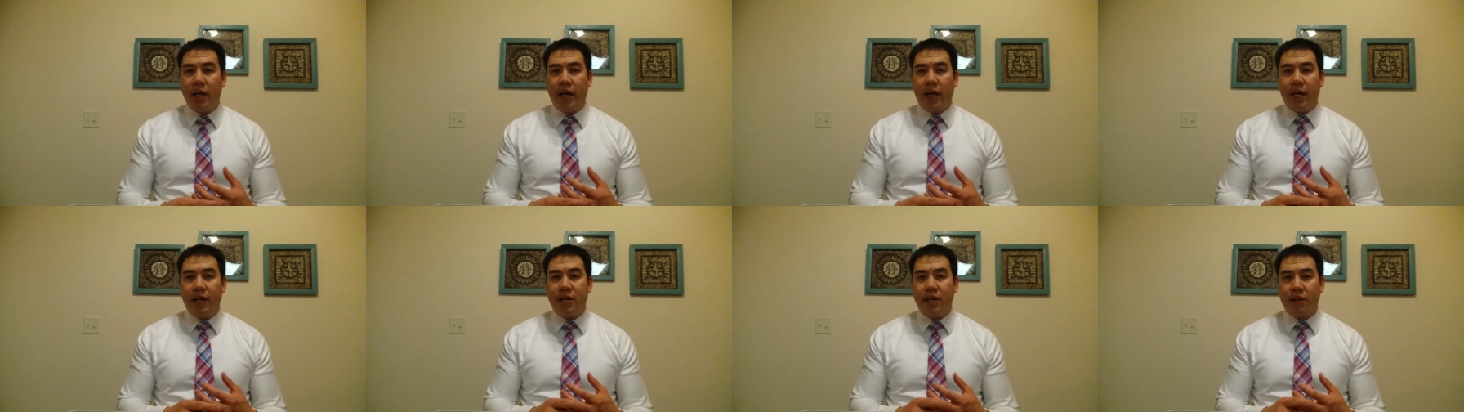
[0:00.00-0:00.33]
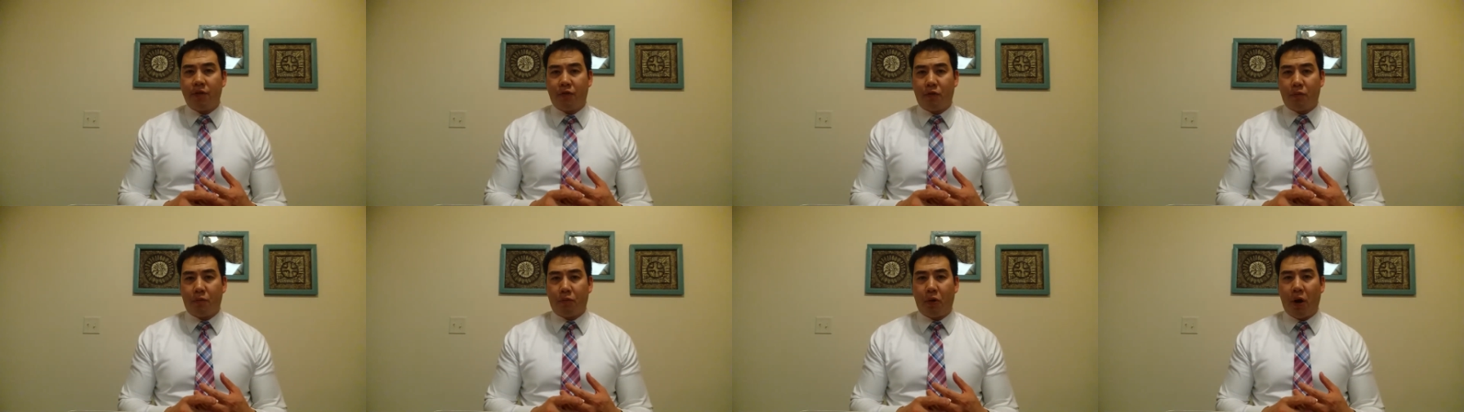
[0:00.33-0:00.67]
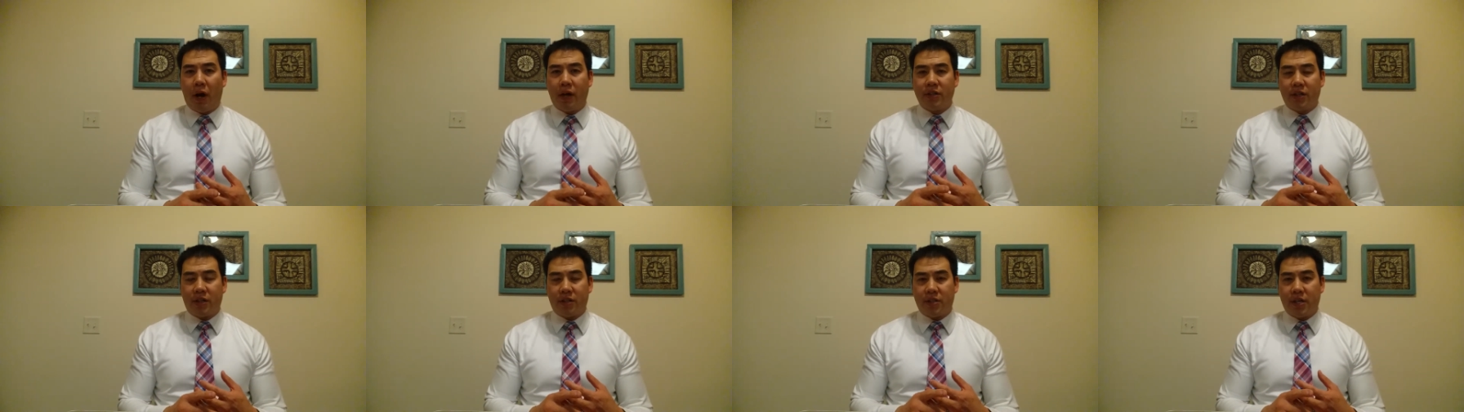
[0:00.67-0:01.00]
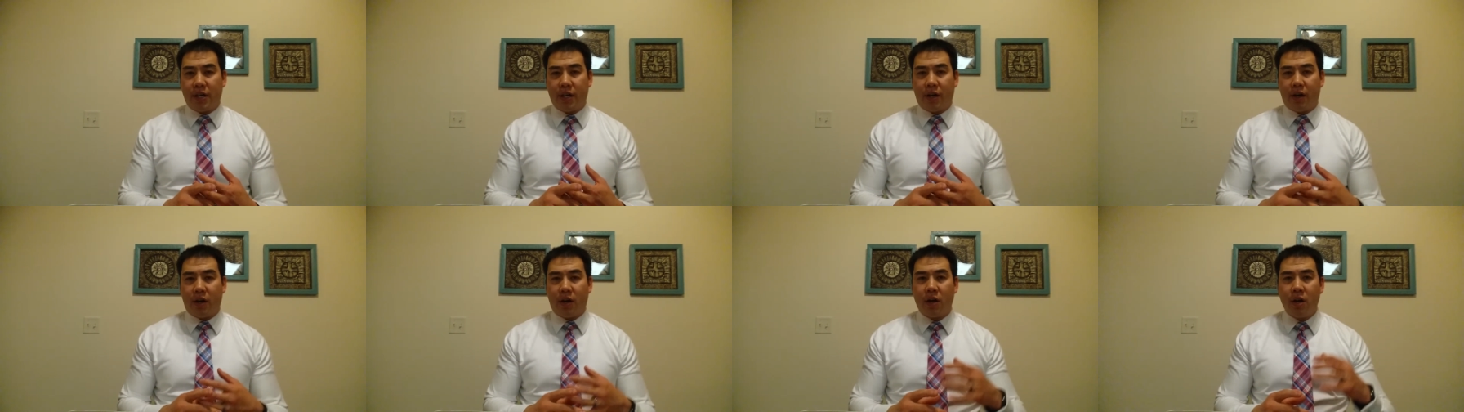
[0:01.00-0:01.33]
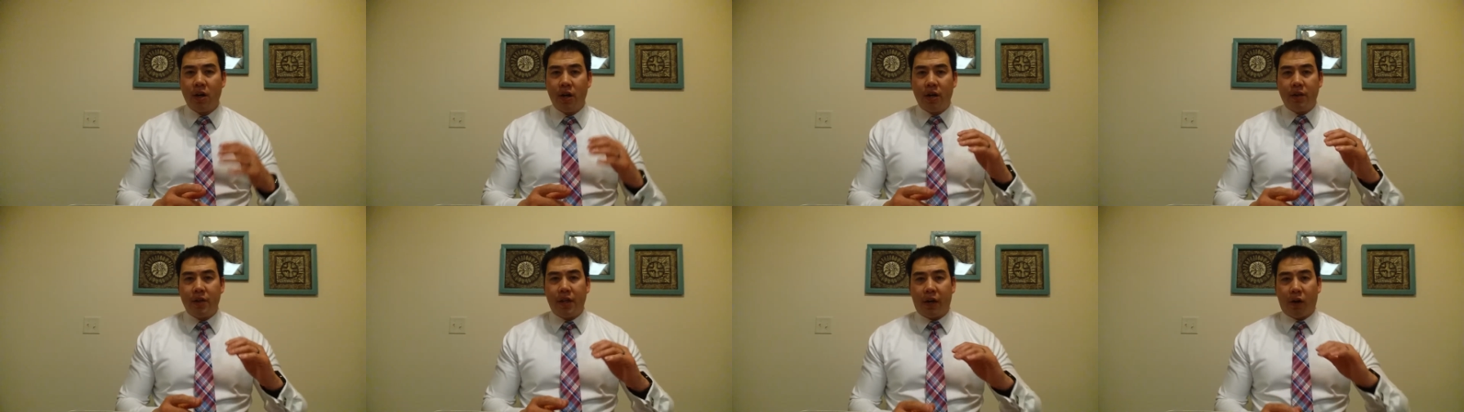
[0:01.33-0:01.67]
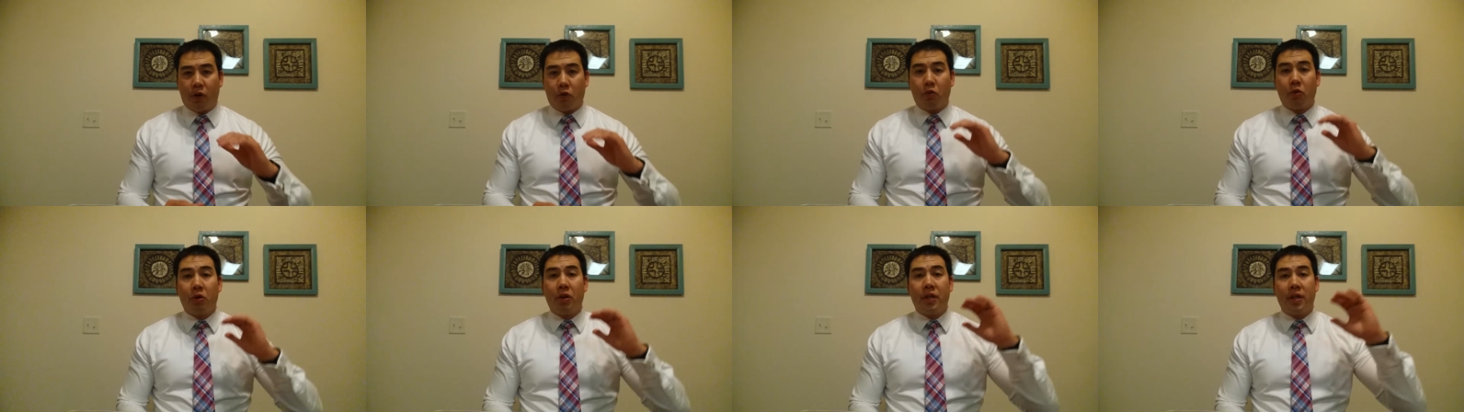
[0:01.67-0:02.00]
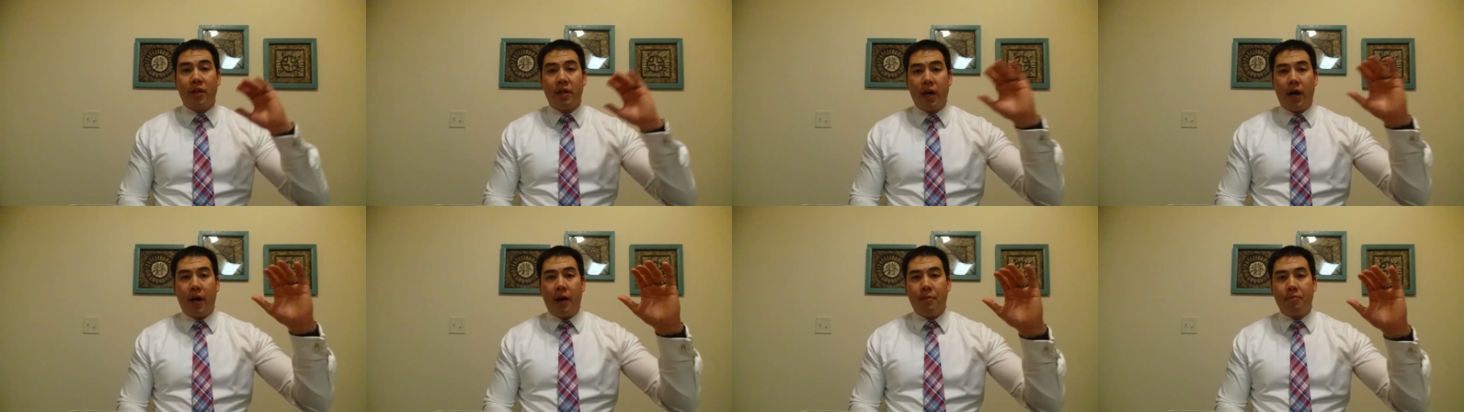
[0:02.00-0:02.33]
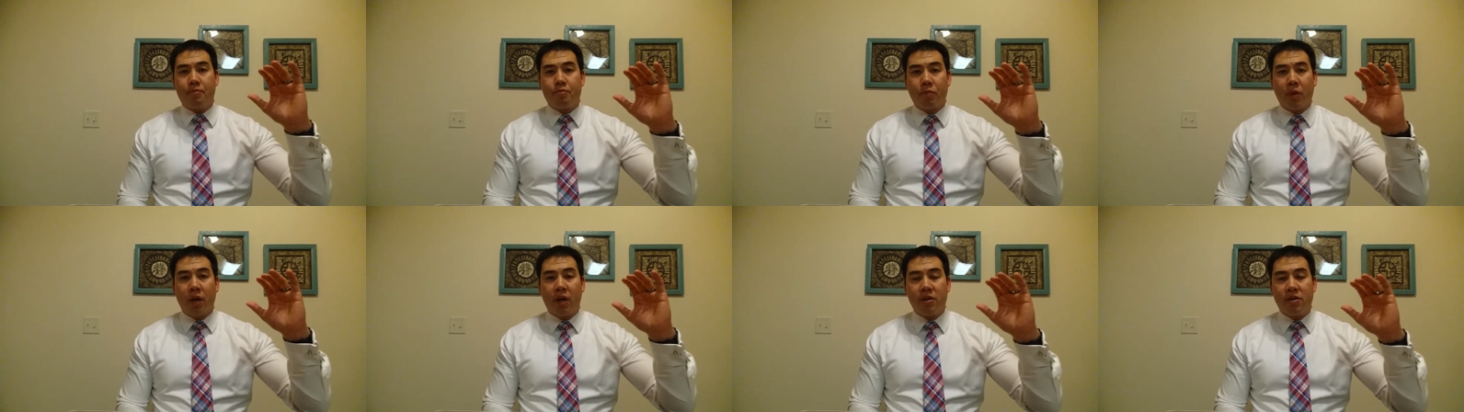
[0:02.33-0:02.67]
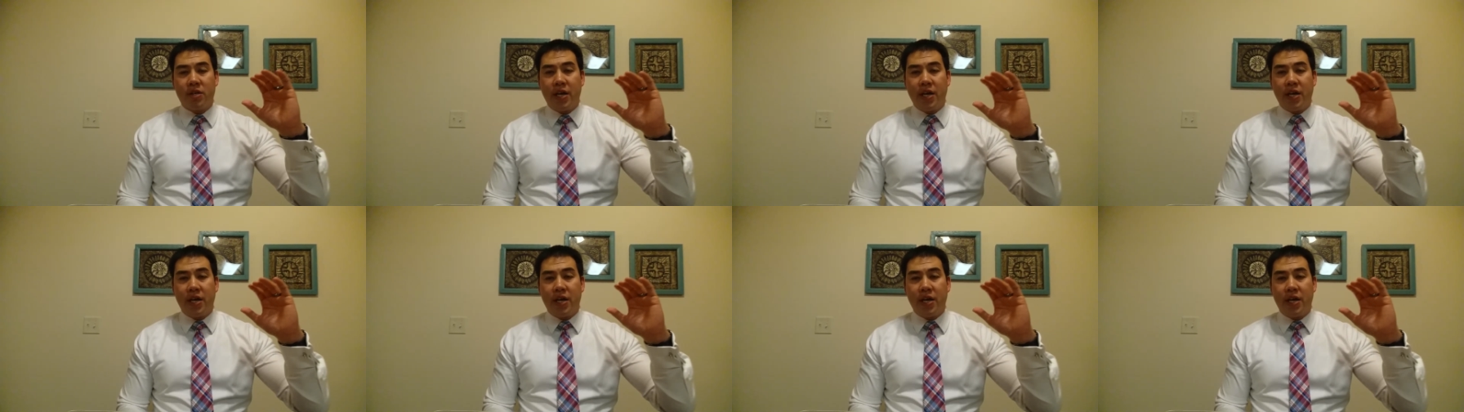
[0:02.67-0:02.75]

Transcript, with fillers: in different projects that are that are really um,